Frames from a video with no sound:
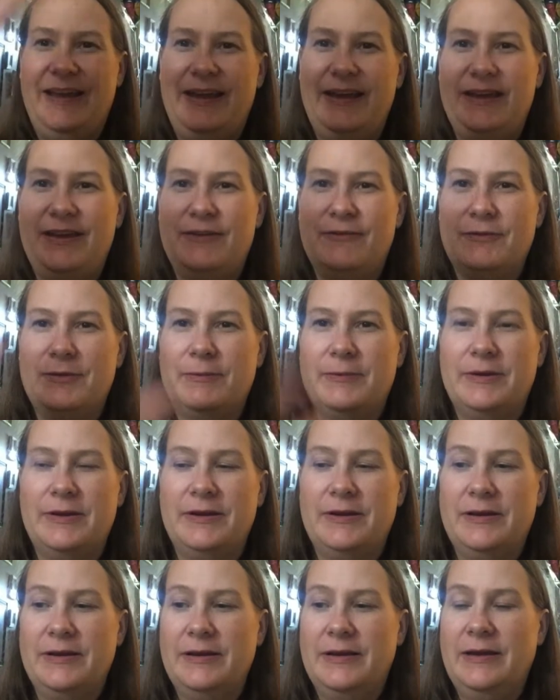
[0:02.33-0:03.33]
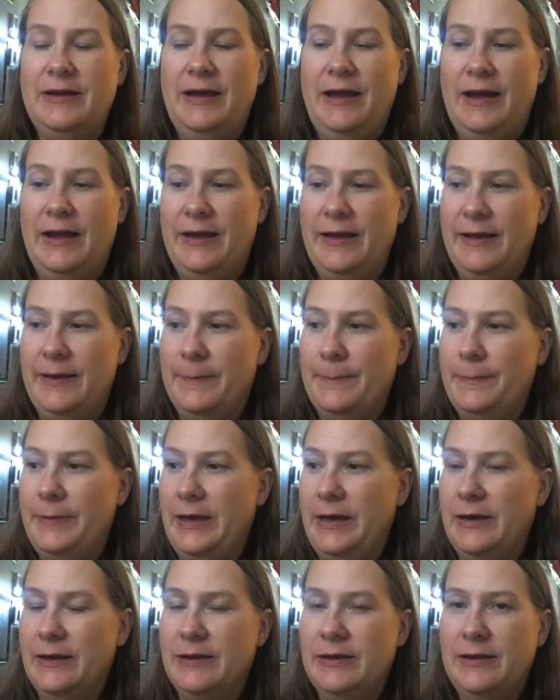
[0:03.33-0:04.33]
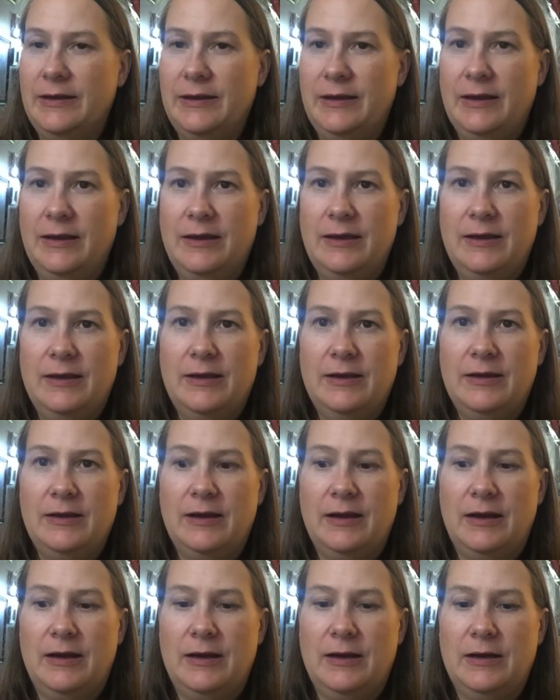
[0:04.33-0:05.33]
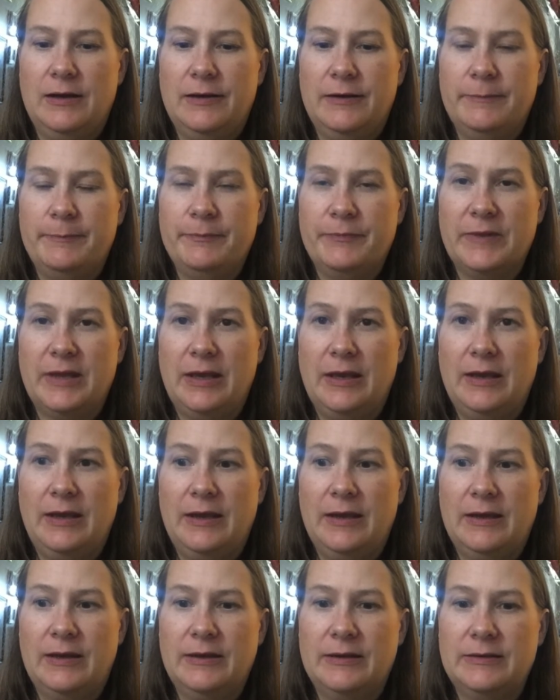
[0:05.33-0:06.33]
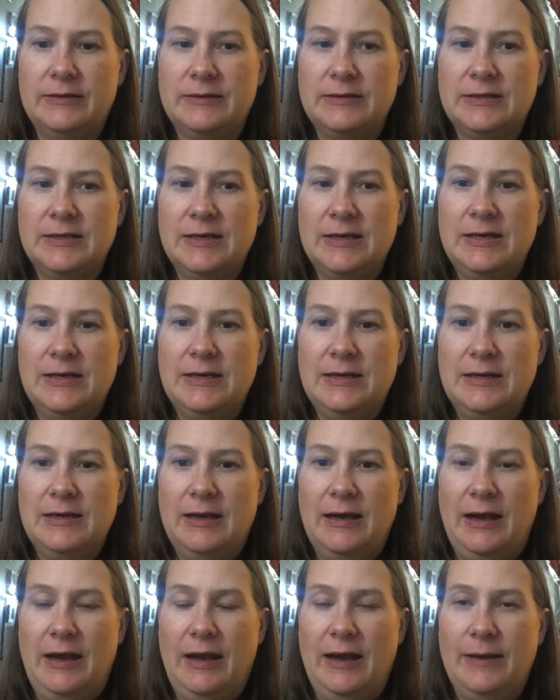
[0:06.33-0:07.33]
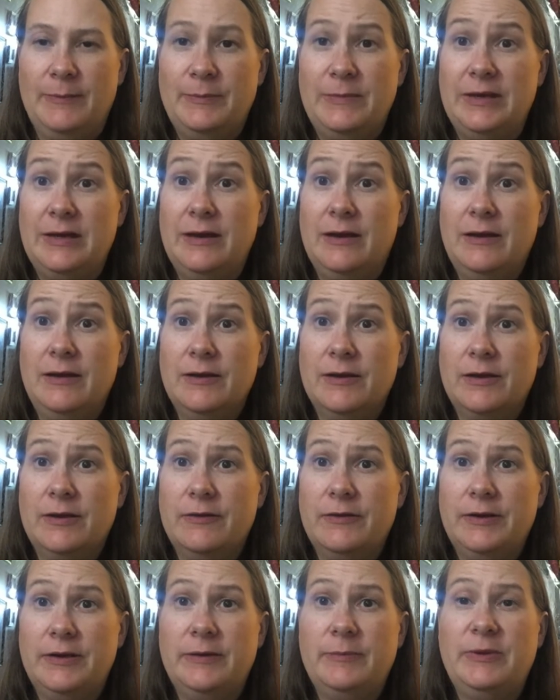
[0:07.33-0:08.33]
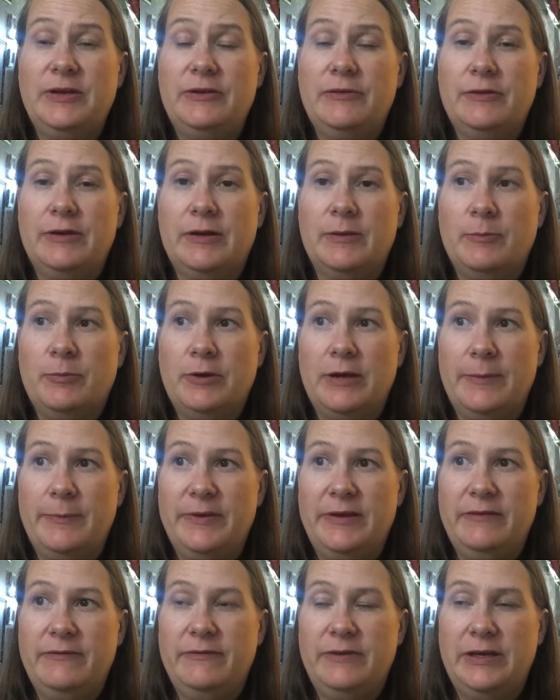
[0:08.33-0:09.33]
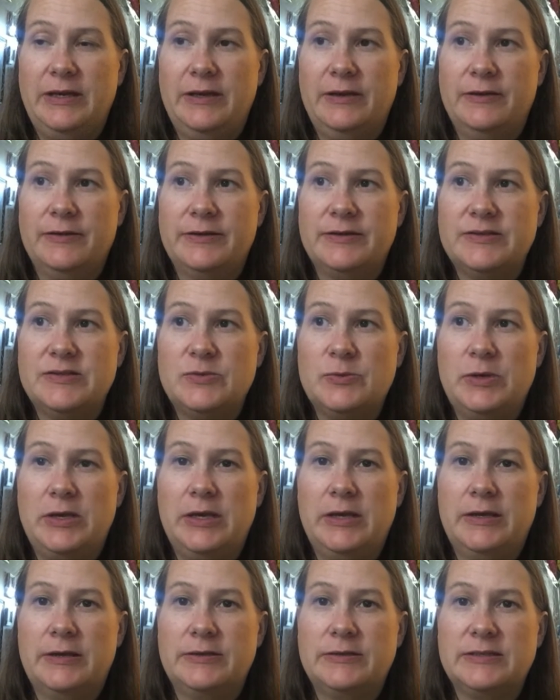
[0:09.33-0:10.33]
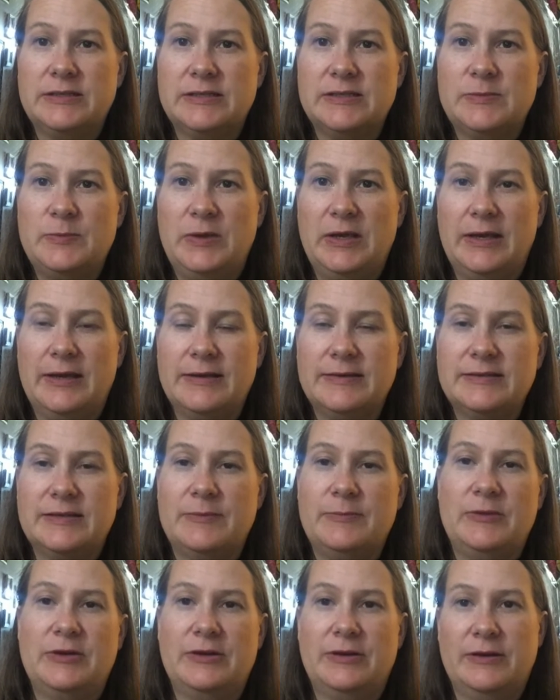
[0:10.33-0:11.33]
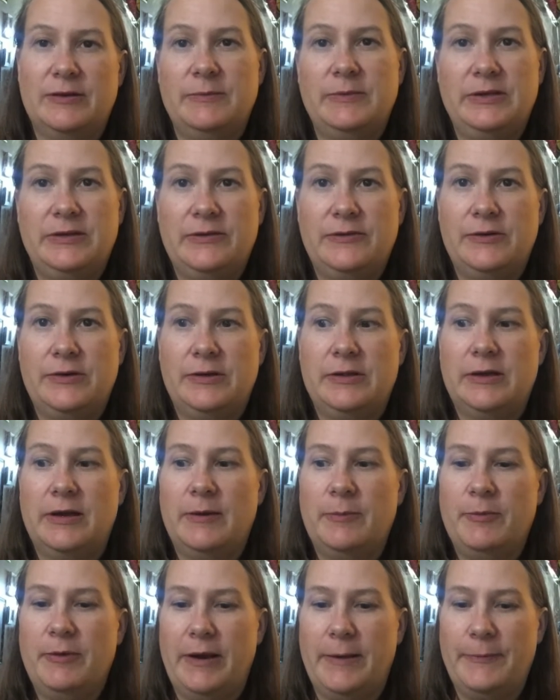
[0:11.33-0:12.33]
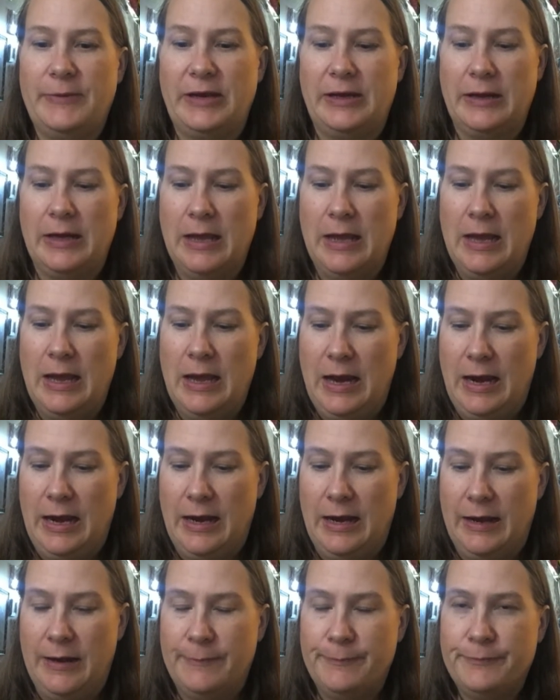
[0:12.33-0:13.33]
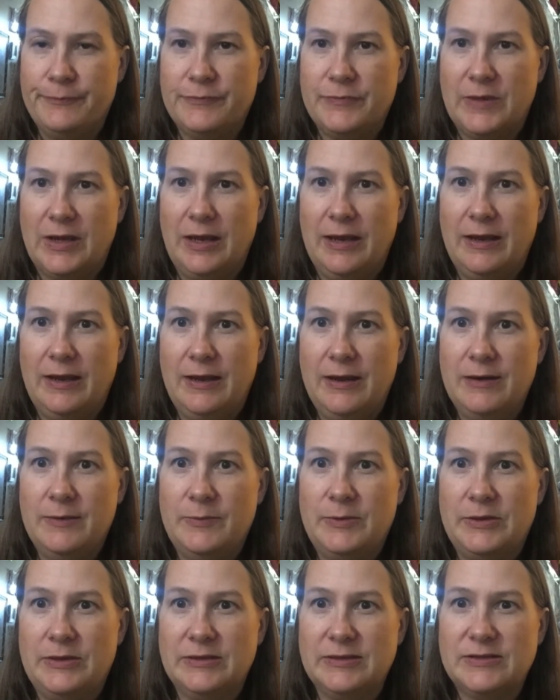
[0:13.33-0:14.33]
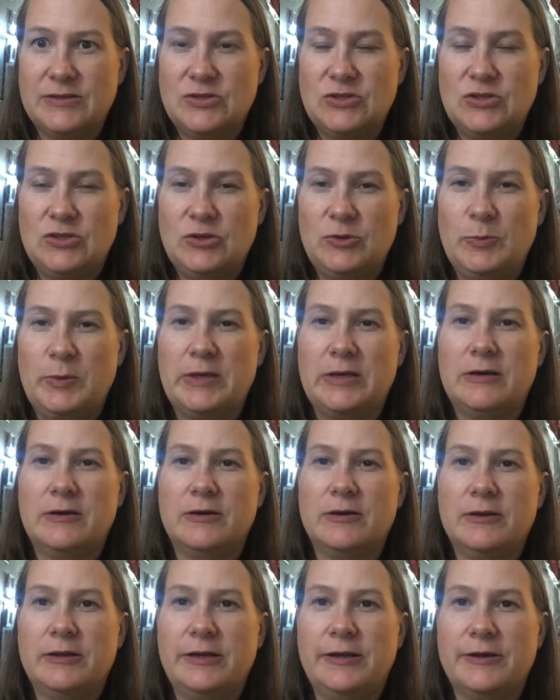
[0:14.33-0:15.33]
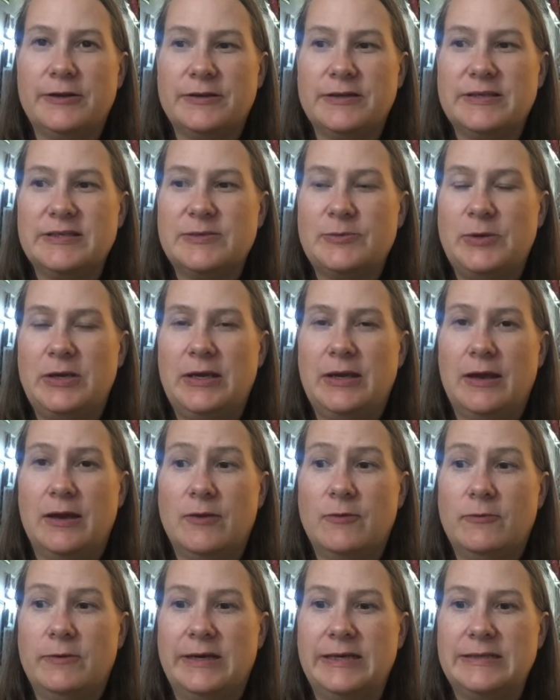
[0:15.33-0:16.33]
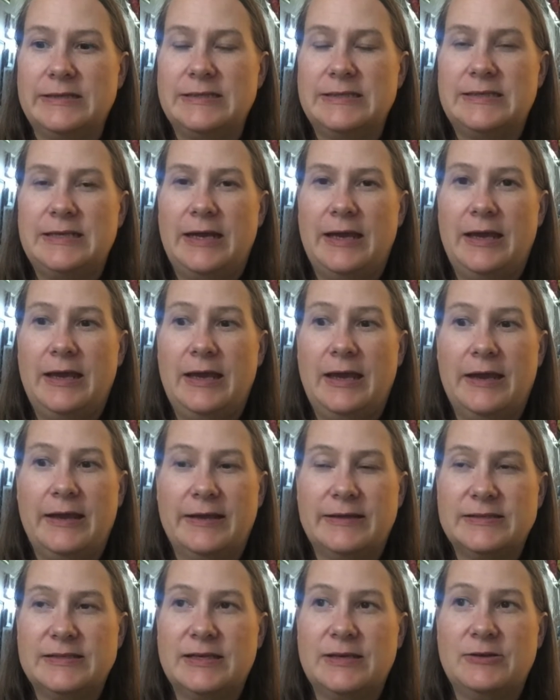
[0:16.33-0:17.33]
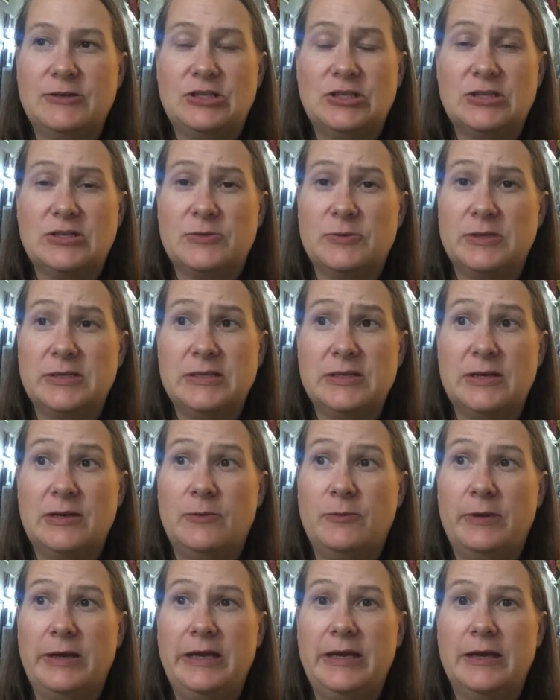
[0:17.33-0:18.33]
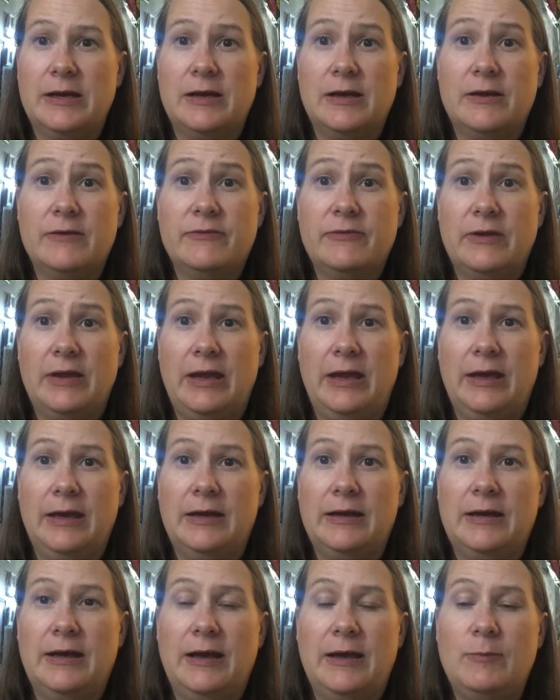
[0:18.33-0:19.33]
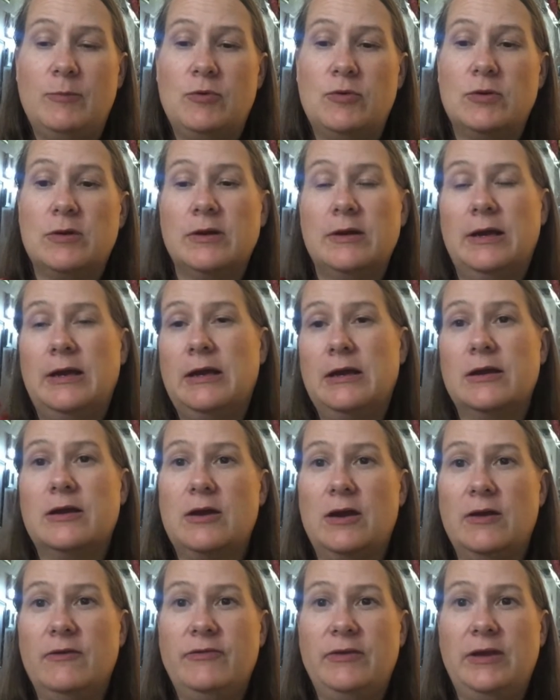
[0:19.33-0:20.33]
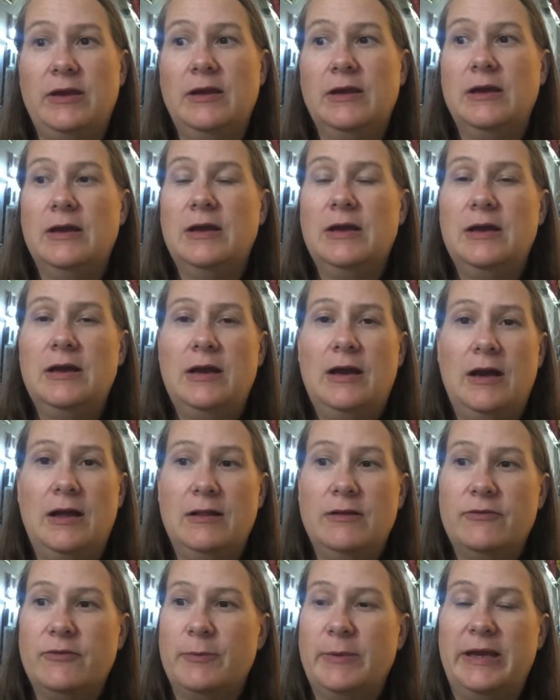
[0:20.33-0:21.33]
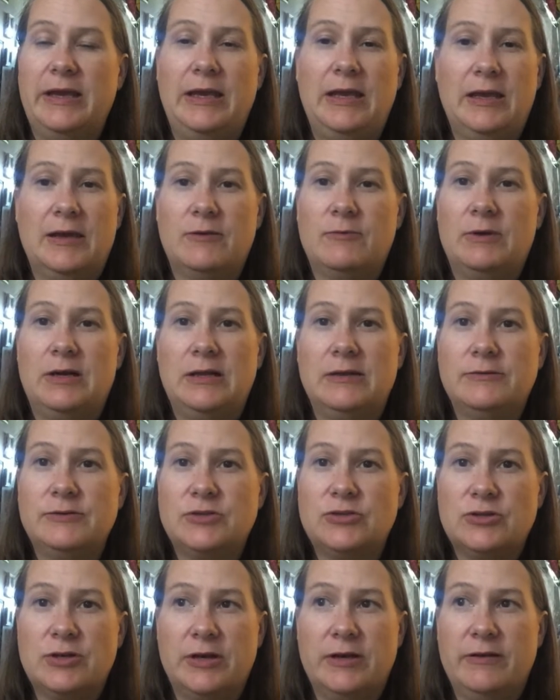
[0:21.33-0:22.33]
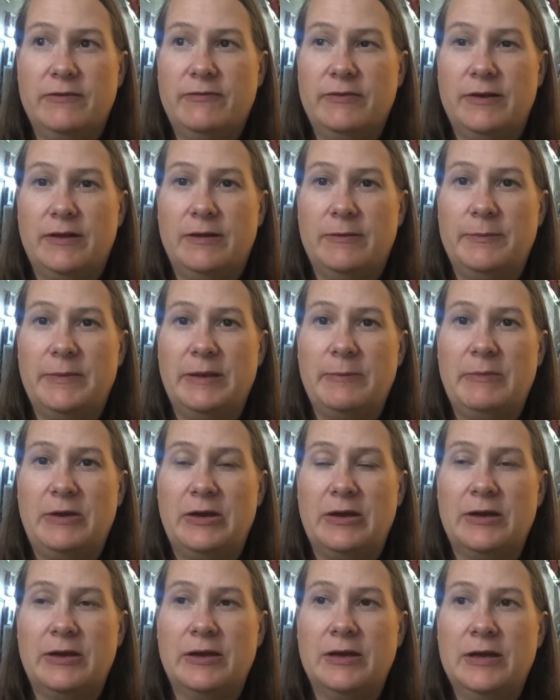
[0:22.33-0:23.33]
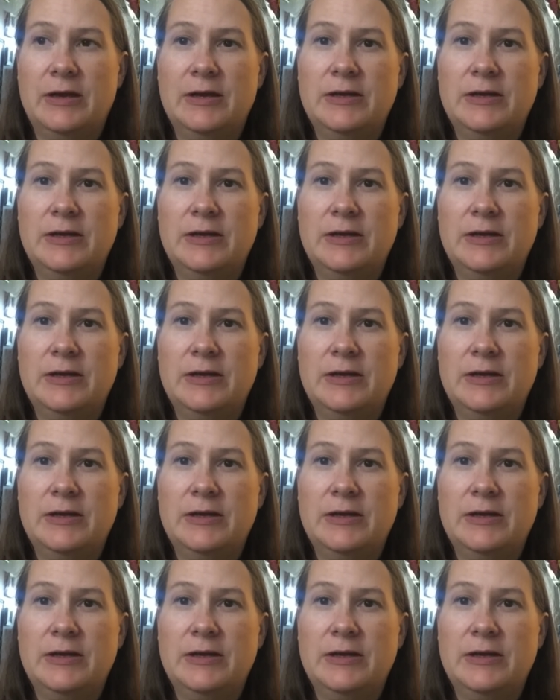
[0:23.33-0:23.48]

Hey everyone, I am back again, um, and I'm not going to be doing a prepping video this week just because I'm not going to be doing a lot of prepping. Um, I kind of pulled a stupid earlier this week on Wednesday. I guess I just wasn't awake enough, and I poured hot coffee all over my hand while I was trying to fill up my mug.